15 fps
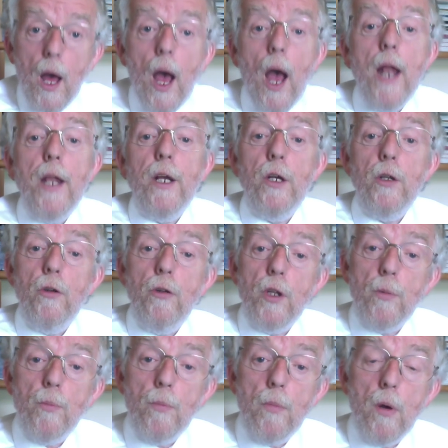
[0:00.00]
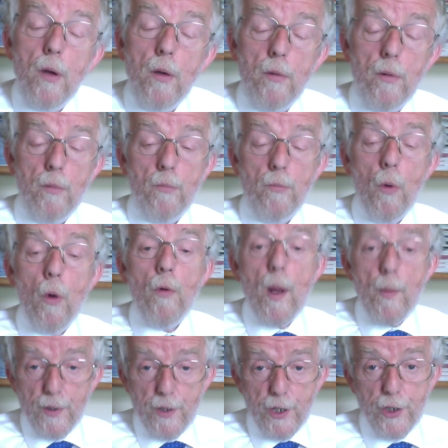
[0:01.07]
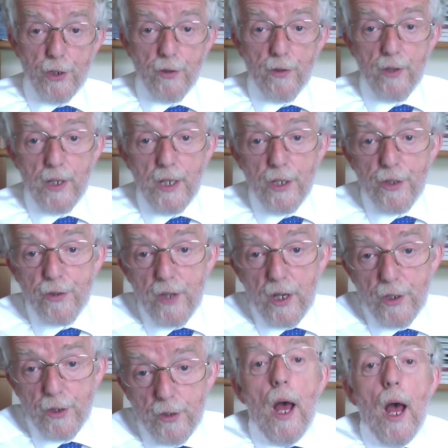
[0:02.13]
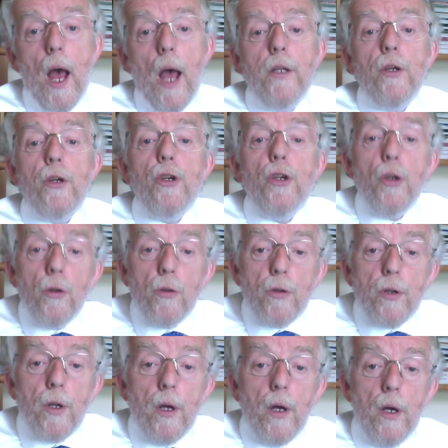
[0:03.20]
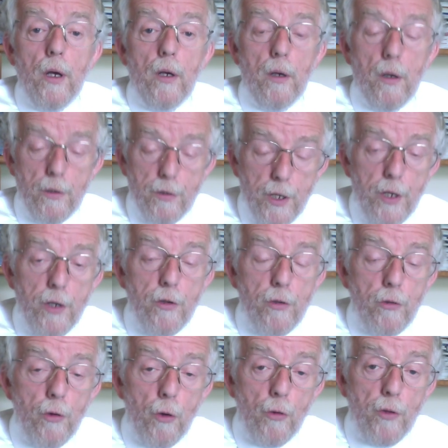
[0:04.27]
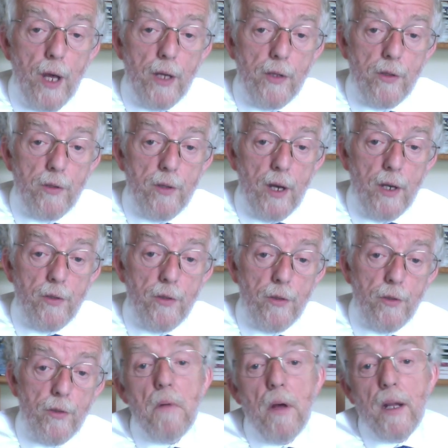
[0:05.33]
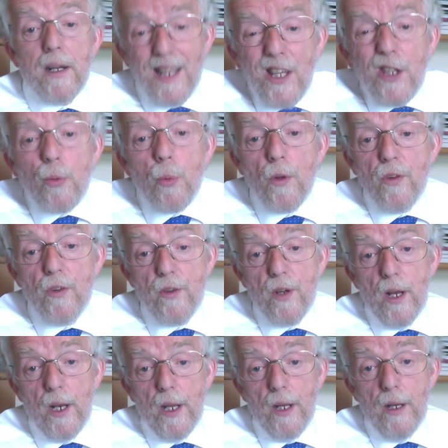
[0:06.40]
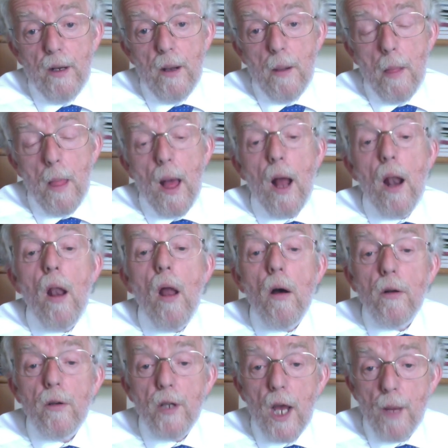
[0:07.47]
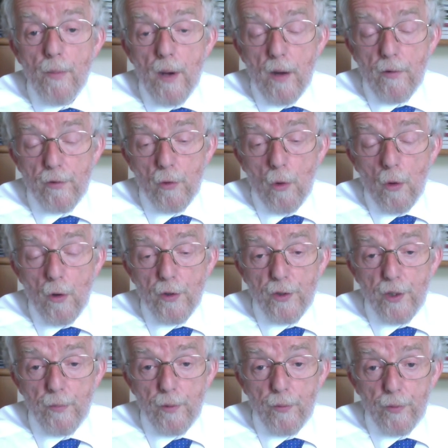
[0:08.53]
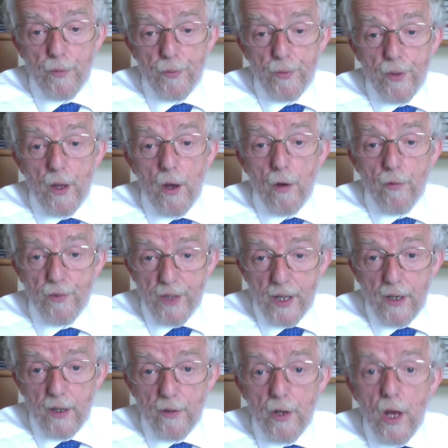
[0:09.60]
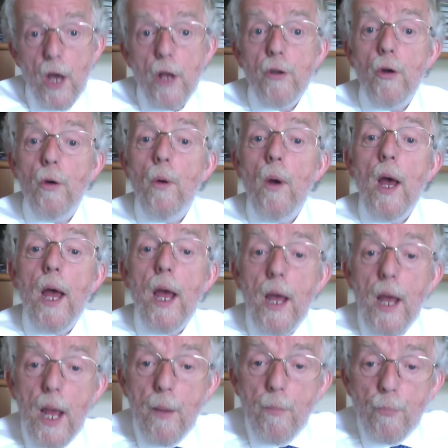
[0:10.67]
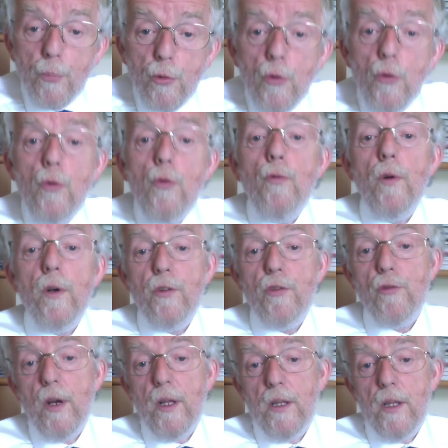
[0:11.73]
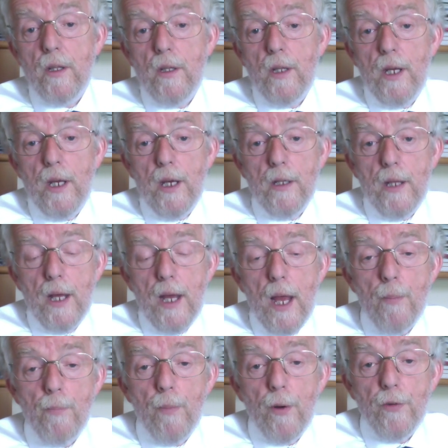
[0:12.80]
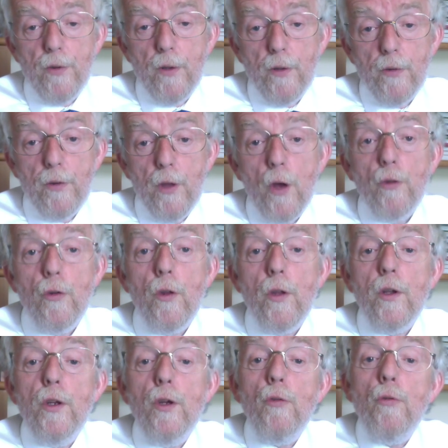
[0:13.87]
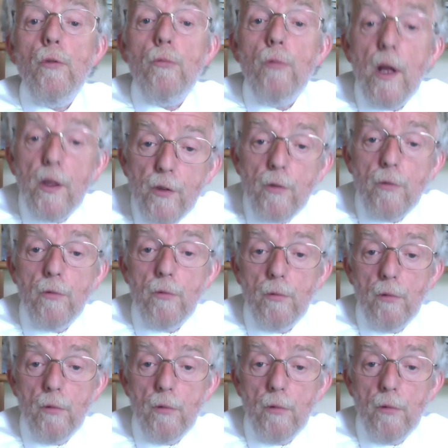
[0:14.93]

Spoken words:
and you can do them more repetitions in each session. And you should continue to do those exercises at least once daily, a long time after all your symptoms have settled, to improve and strengthen the hip muscles so that you lessen